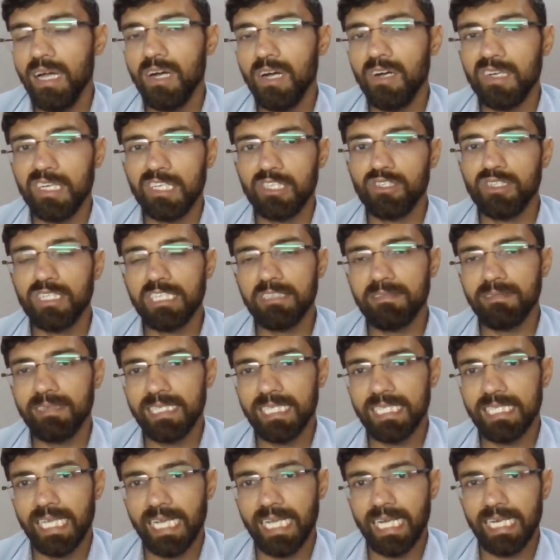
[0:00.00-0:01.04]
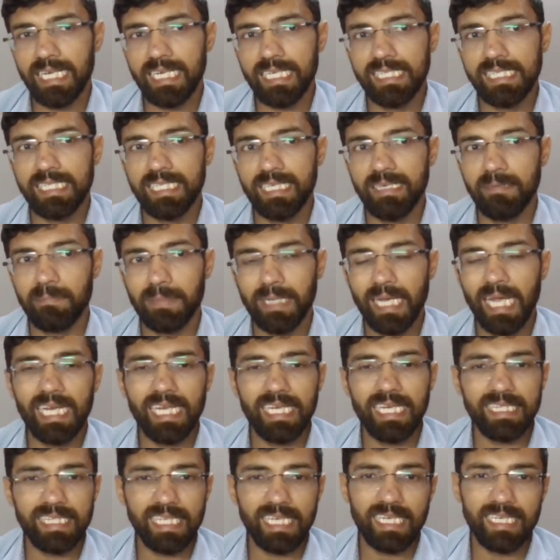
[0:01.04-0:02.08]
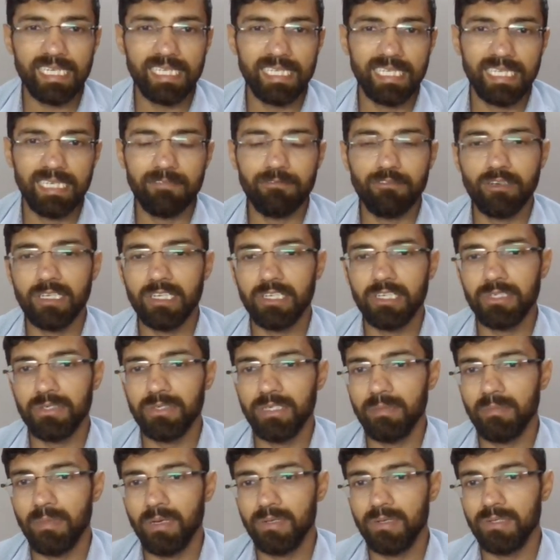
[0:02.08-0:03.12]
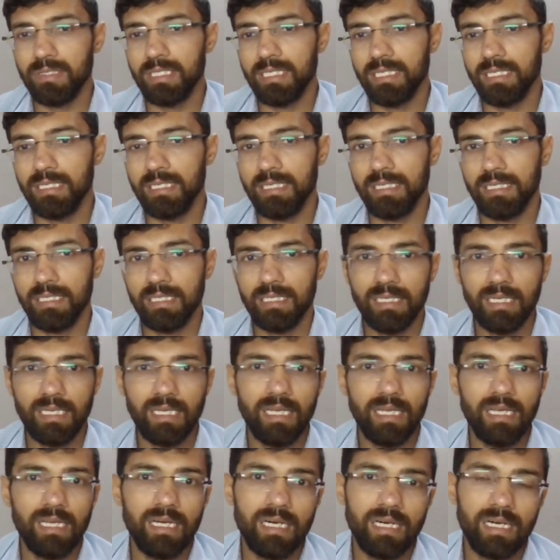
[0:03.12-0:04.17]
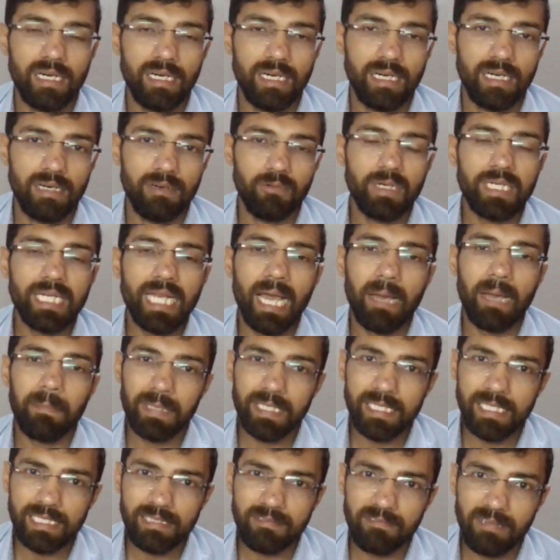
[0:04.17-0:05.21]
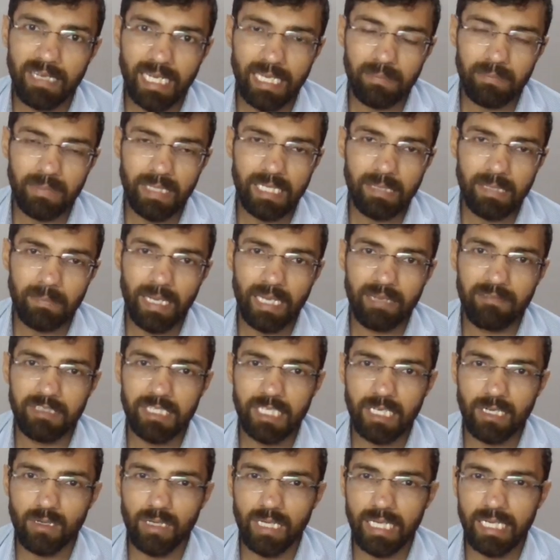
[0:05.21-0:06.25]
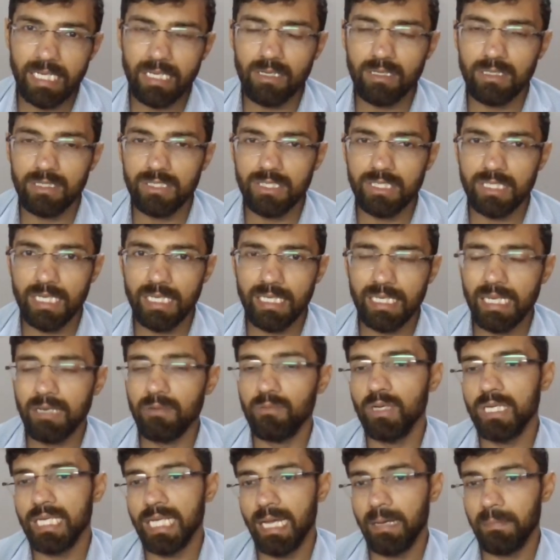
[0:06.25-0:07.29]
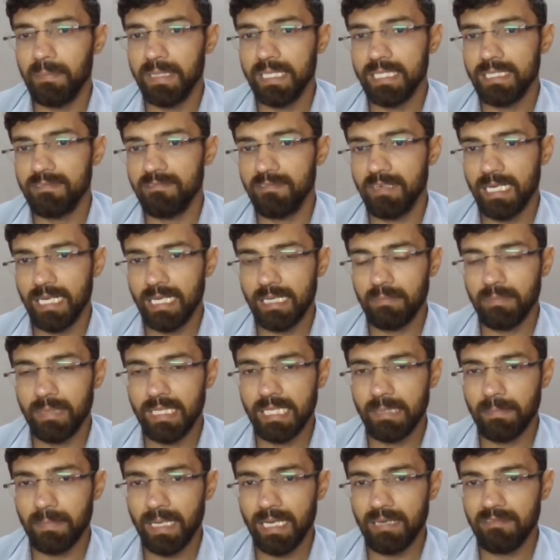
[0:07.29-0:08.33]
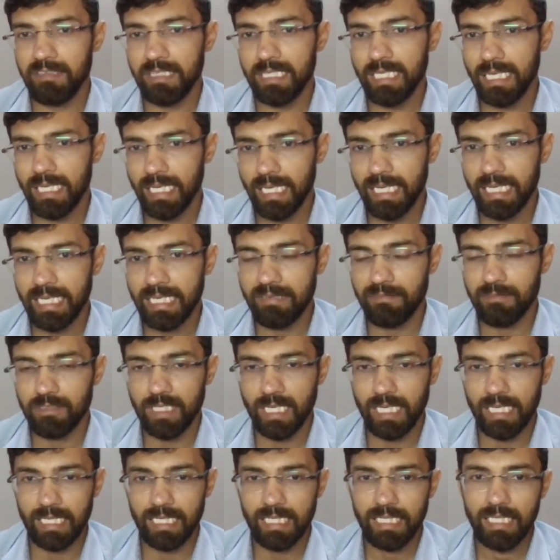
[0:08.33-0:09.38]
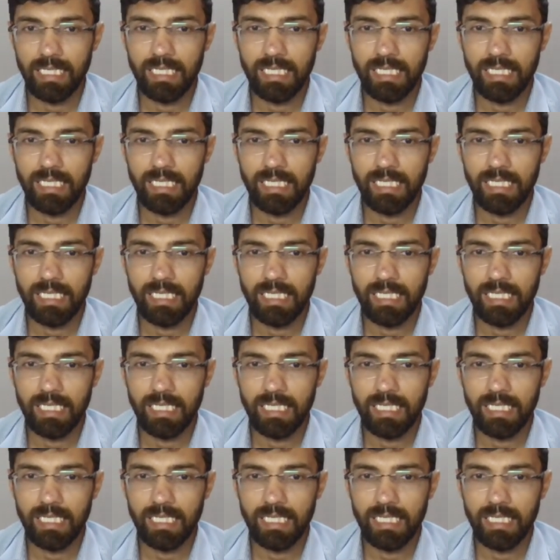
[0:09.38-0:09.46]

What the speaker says: Okay, so this was the second concept, and I think if you understood about the what happens when I multiply with any constant and what happens when I multiply with a negative sign.